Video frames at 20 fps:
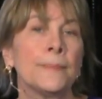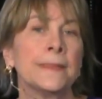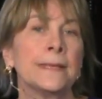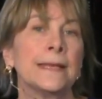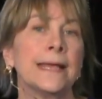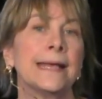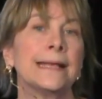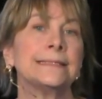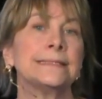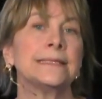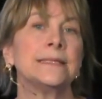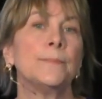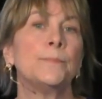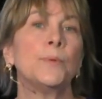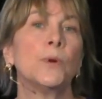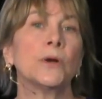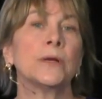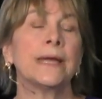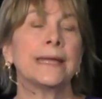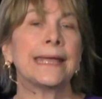as the
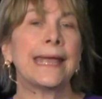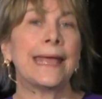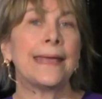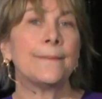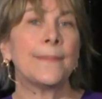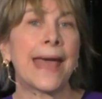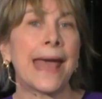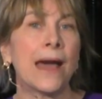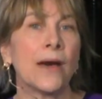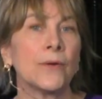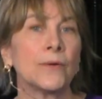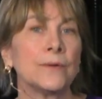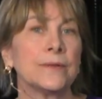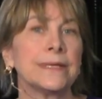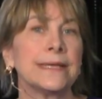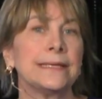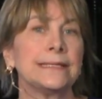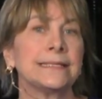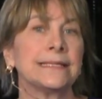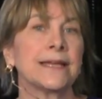book came out,
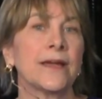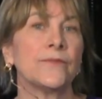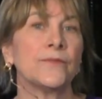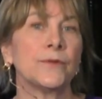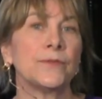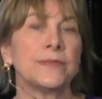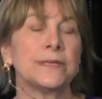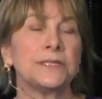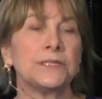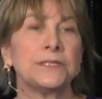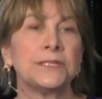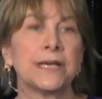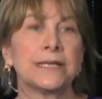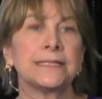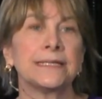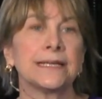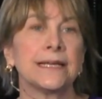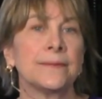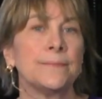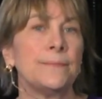they discovered that
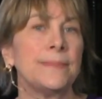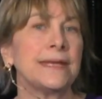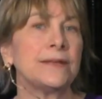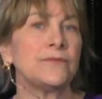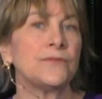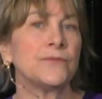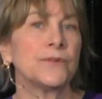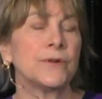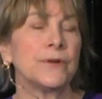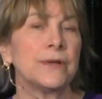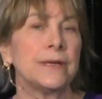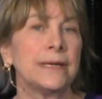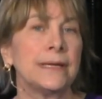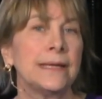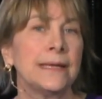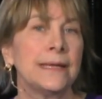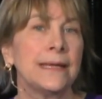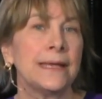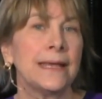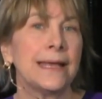Jessica Mitford,
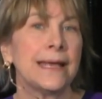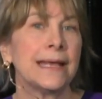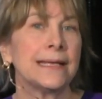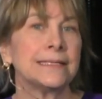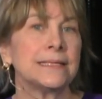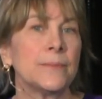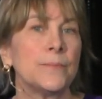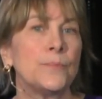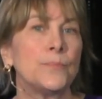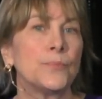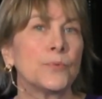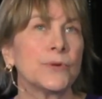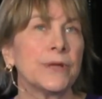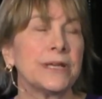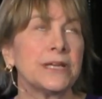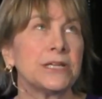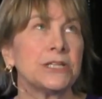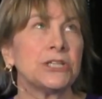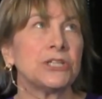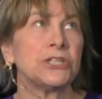as a
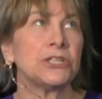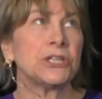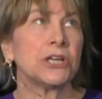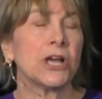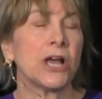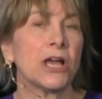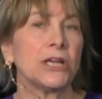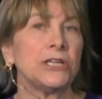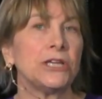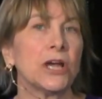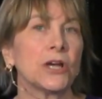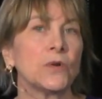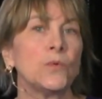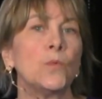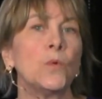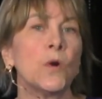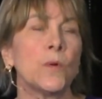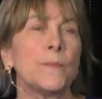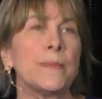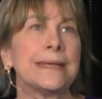British uh, young
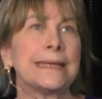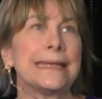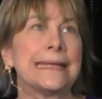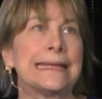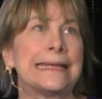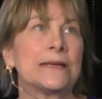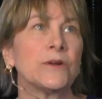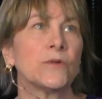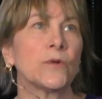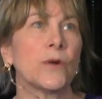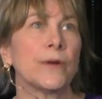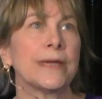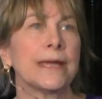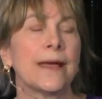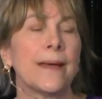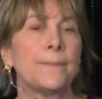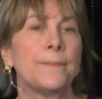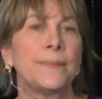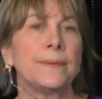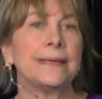woman growing
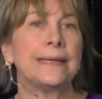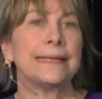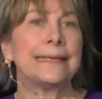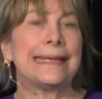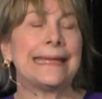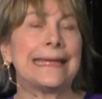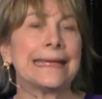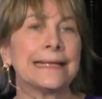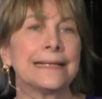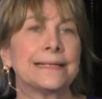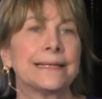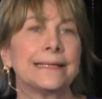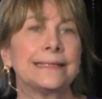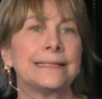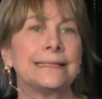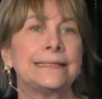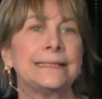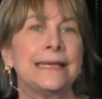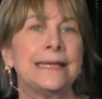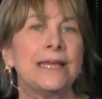up in
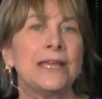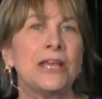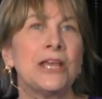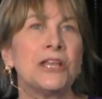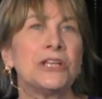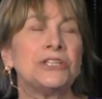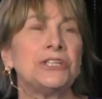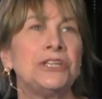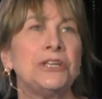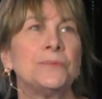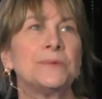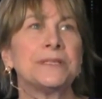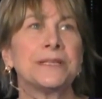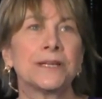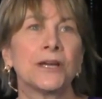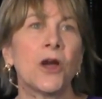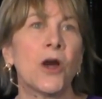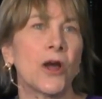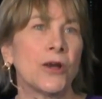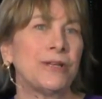England, she was a
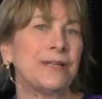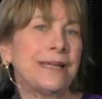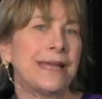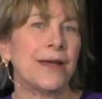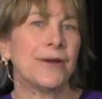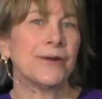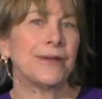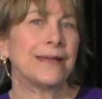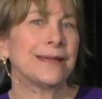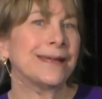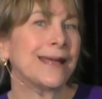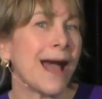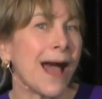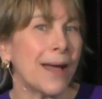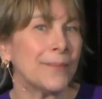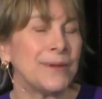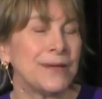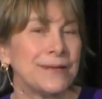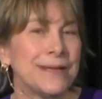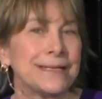card-carrying
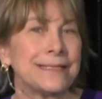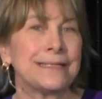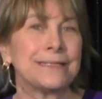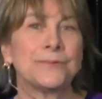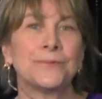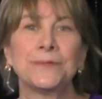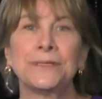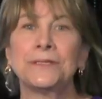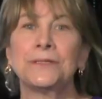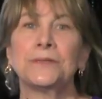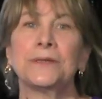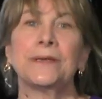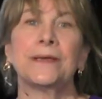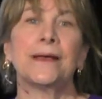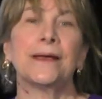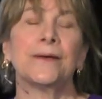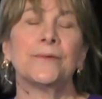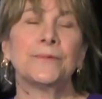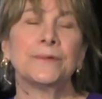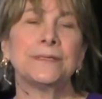communist, which
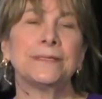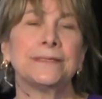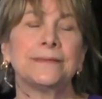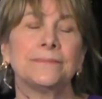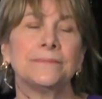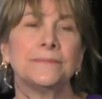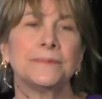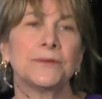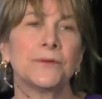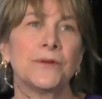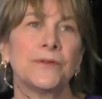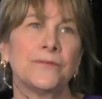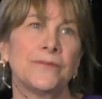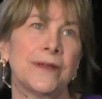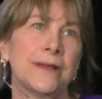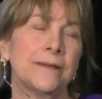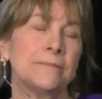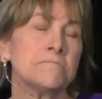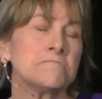uh, was sort of a